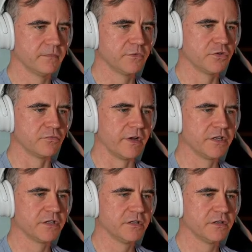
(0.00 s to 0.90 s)

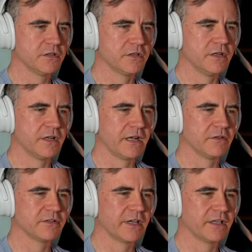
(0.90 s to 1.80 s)
Duration,
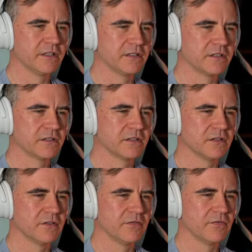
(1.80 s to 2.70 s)
nanoseconds.
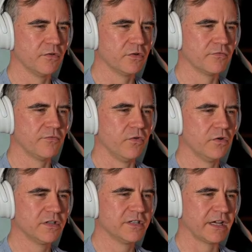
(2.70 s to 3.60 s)
4
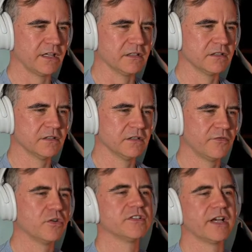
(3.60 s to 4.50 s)
seconds.
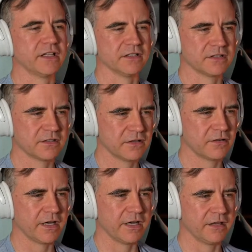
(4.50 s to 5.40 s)
4 seconds.
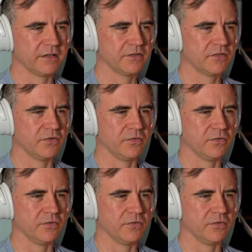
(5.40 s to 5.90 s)
Okay, 2.